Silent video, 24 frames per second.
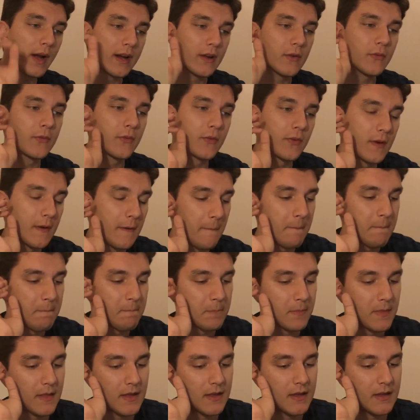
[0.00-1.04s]
if,
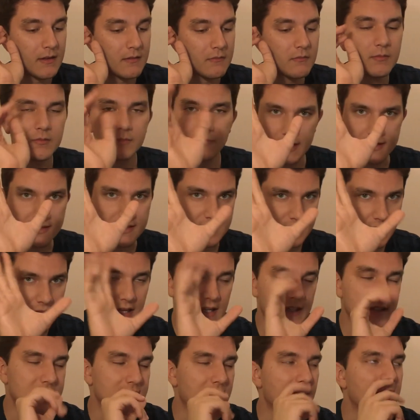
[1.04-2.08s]
let's
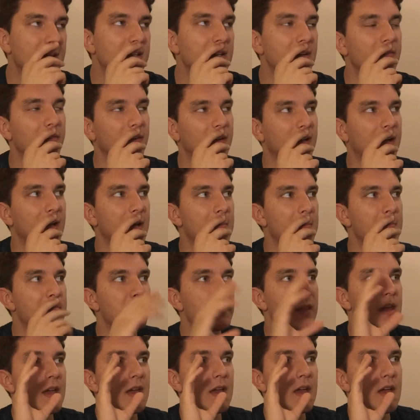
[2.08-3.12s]
take it scientifically.
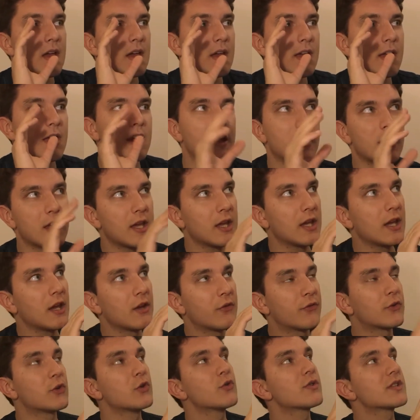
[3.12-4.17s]

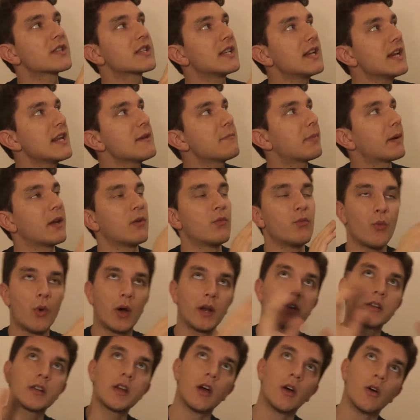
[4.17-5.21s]
If you sleep in
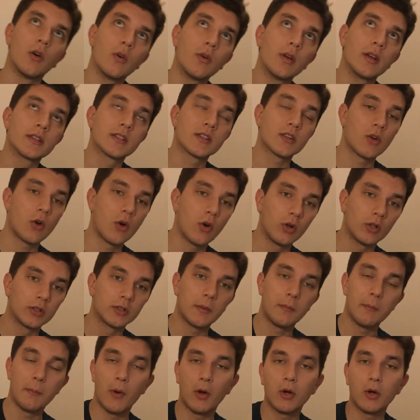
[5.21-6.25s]
one go, it's
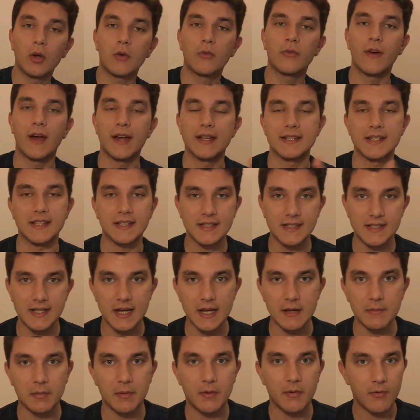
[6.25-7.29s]
called monophasic
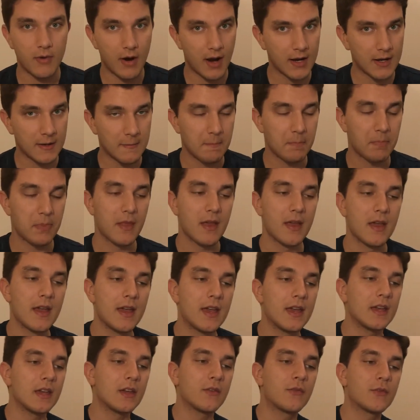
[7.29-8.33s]
sleep, right?
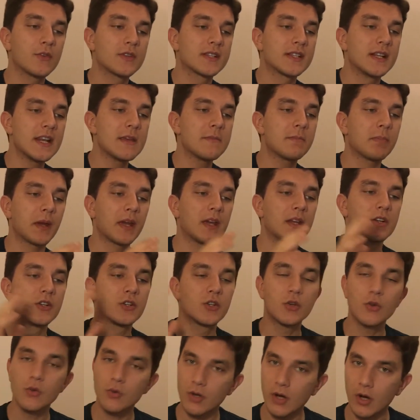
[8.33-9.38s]
If you sleep in
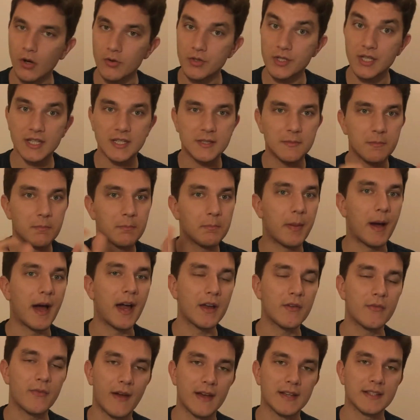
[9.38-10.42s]
two goes, it's
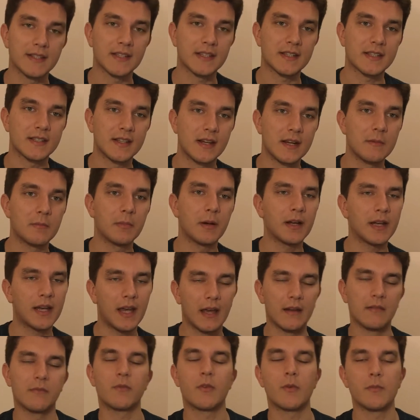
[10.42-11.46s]
biphasic sleep.
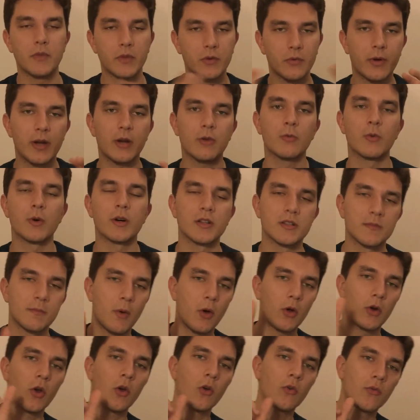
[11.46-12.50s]
Again, from the Greek words
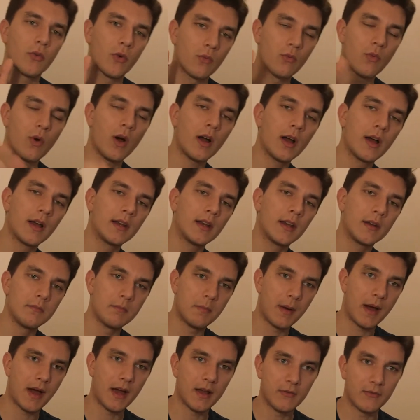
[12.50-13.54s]
mono for one and
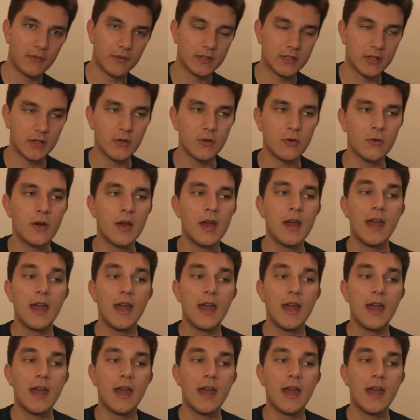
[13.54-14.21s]
bi for two,